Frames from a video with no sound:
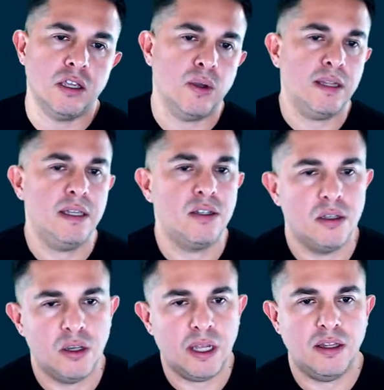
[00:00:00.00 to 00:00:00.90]
You get
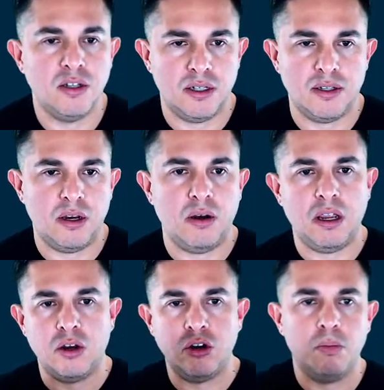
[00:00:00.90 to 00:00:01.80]
the gist here.
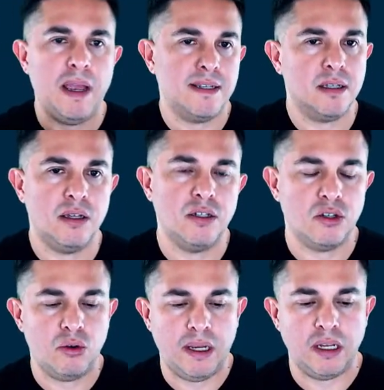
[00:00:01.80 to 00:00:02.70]
You're basically
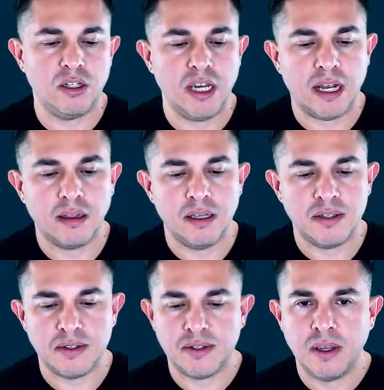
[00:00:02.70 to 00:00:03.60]
just creating
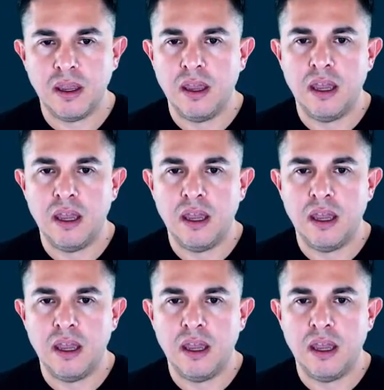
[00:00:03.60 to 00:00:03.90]
checklists.